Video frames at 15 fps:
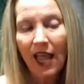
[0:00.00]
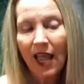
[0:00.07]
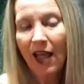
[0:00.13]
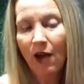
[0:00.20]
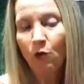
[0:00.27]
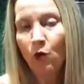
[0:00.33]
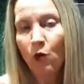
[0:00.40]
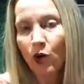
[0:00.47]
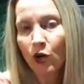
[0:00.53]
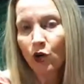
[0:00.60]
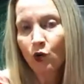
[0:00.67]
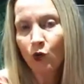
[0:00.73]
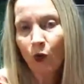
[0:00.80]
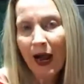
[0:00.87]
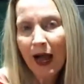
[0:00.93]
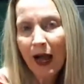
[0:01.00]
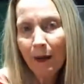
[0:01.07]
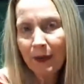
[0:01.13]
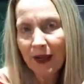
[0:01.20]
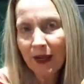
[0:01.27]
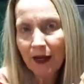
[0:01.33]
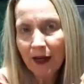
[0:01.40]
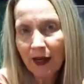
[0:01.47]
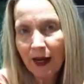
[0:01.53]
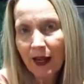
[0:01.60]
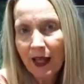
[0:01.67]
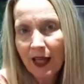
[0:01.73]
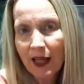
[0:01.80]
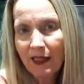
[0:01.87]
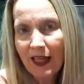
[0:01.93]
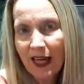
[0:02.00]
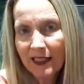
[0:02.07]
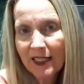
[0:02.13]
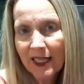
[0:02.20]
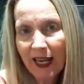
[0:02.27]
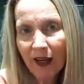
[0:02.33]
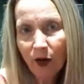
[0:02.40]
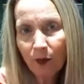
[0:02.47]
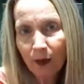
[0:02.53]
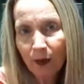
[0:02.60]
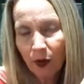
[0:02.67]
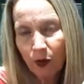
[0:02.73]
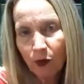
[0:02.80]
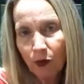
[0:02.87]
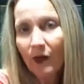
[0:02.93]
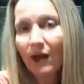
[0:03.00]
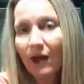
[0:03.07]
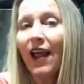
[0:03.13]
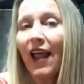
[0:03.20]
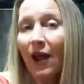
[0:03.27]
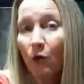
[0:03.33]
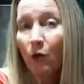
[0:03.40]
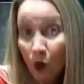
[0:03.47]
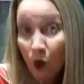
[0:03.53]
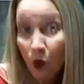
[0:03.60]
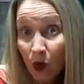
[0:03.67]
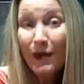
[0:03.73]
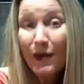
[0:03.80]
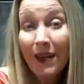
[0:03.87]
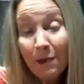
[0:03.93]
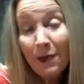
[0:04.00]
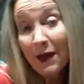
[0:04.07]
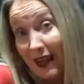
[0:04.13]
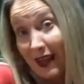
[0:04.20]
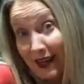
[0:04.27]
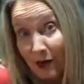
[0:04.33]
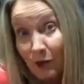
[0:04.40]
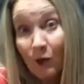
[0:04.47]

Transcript: and we're grabbing that tailbone and we're manipulating.